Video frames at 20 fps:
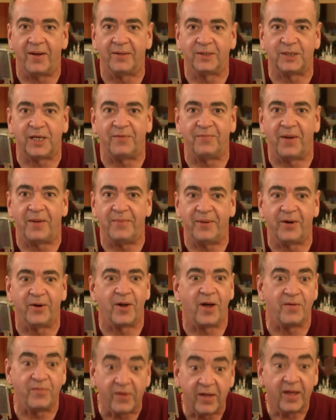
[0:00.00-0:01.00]
shaved my
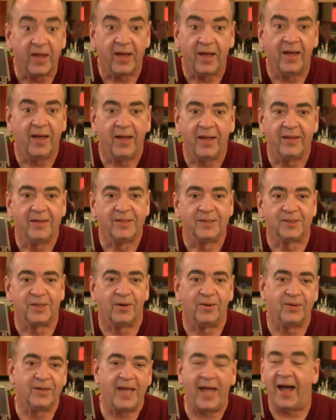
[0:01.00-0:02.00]
beard off.
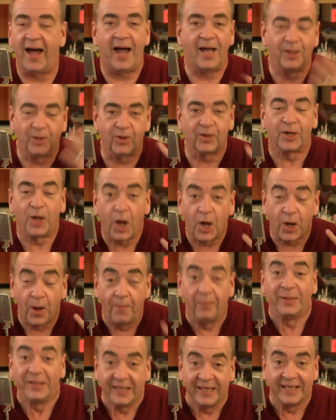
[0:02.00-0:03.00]
So yeah, I look
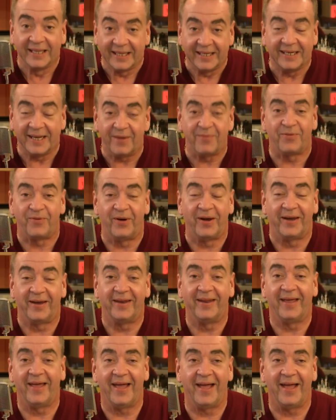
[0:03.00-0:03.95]
completely different,